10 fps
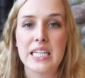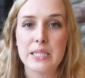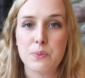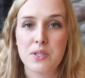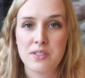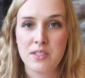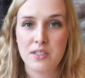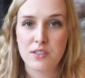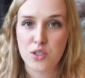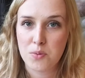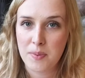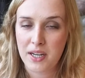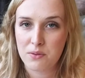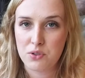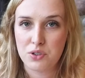It wasn't super
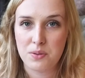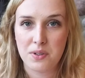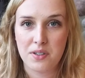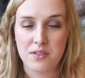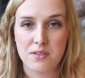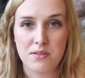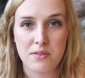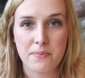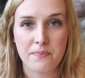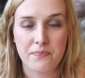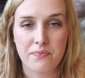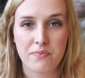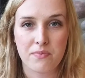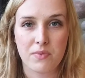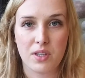bad when she was
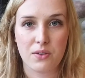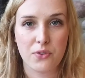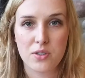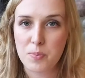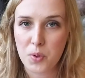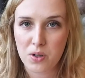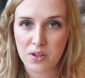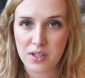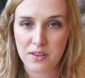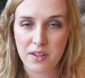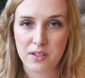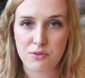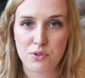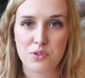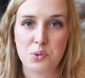like firstborn or anything.
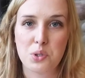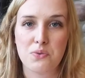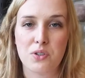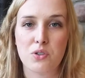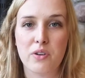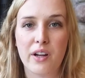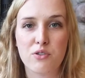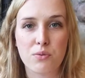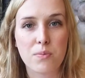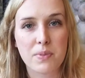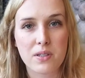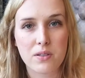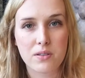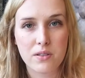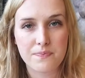It was just sort of a gradual
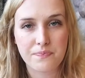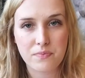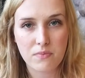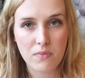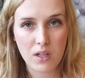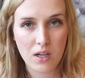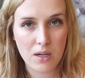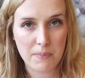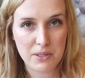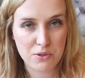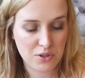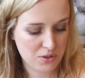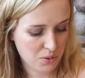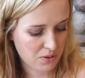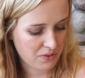build, um, but it was
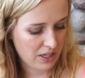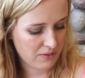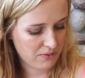just sort of that